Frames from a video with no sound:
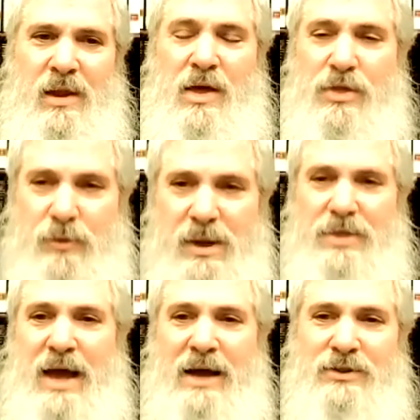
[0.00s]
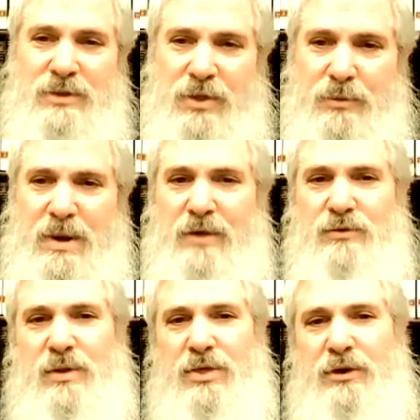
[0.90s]

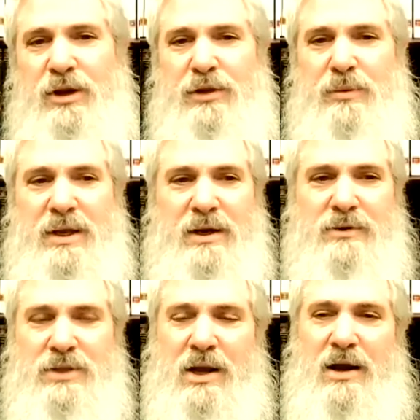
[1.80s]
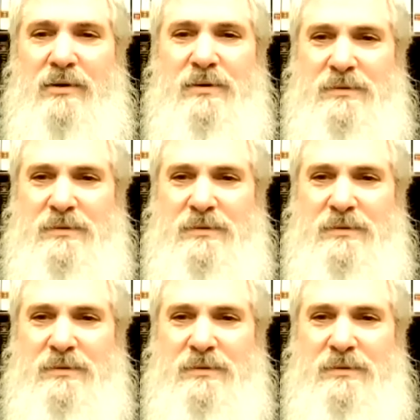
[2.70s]
3,333 years ago